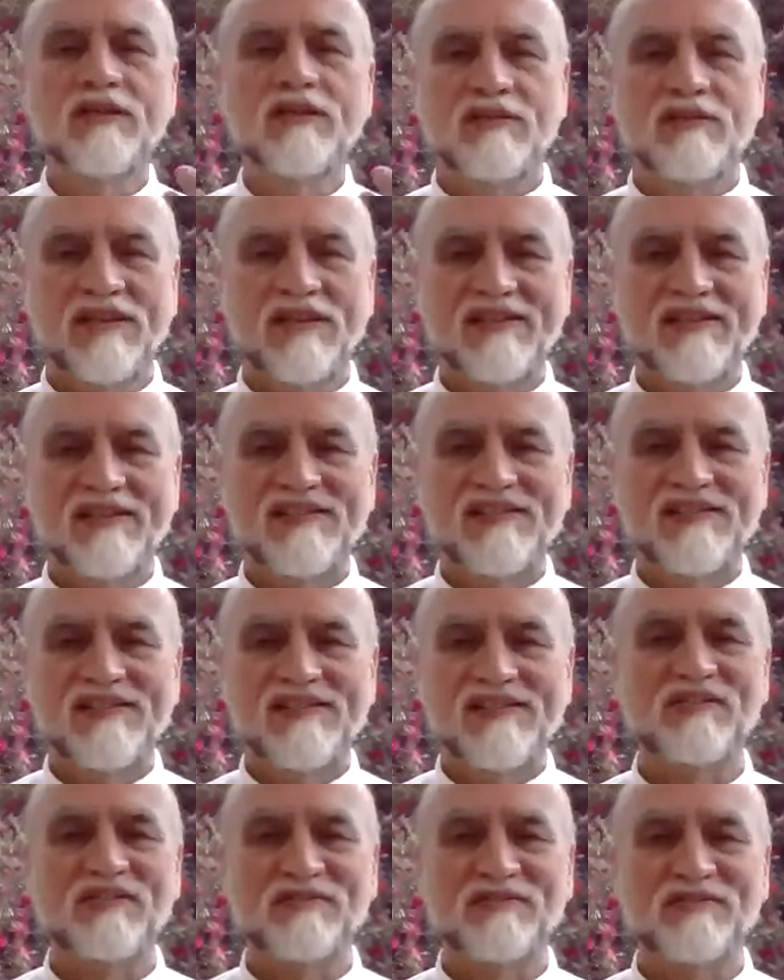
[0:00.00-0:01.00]
this
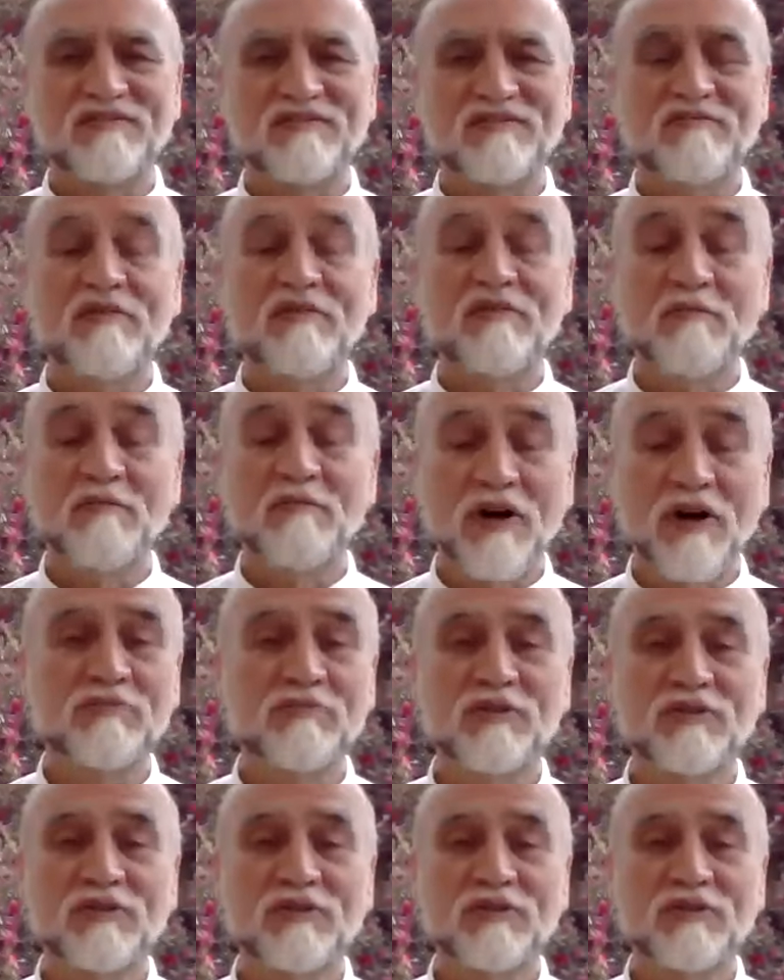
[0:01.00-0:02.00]
remarkable
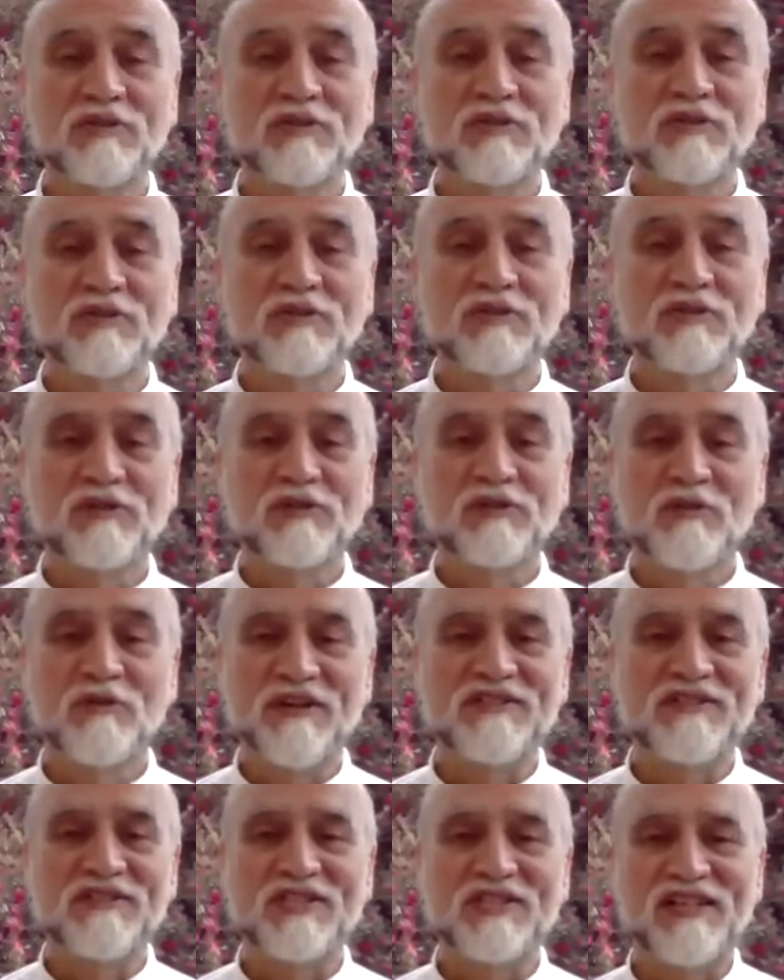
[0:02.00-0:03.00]
course
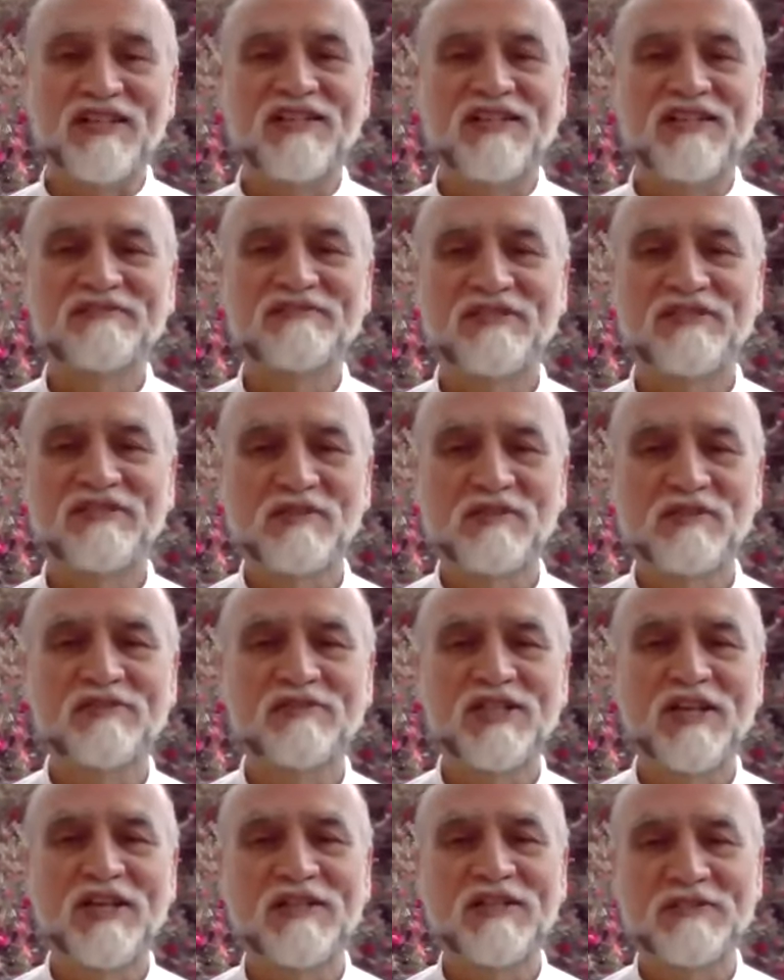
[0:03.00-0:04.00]
of the history of
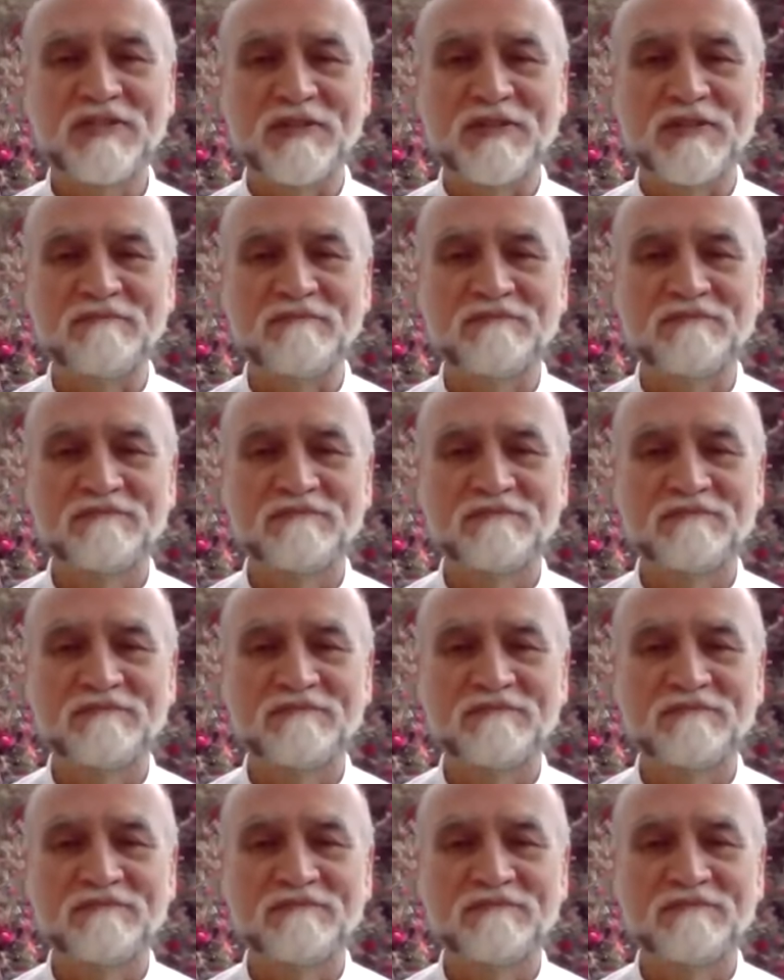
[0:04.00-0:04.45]
Jainism.